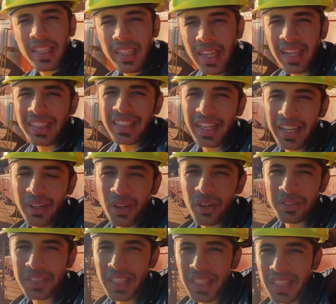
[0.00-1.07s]
the next second
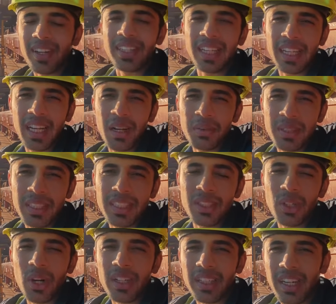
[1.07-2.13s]
officer, when he comes, he
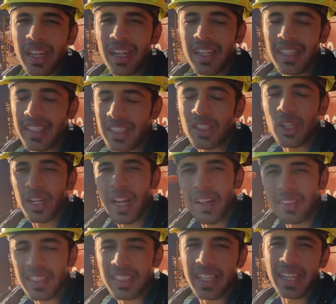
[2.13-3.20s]
does not
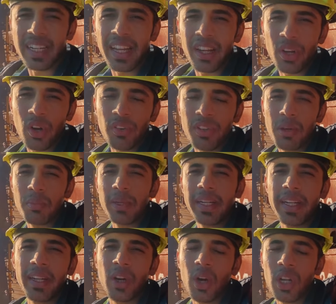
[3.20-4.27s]
have this headache of
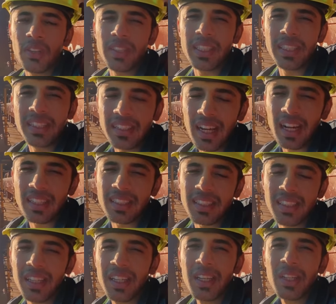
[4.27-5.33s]
completing all of these
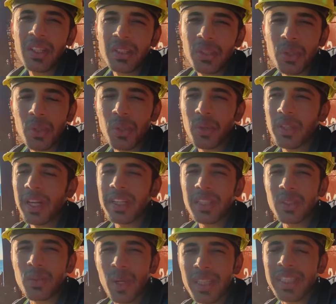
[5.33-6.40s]
tasks. So that
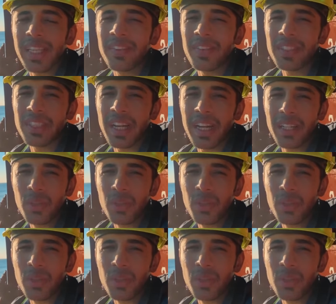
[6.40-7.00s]
is one thing which I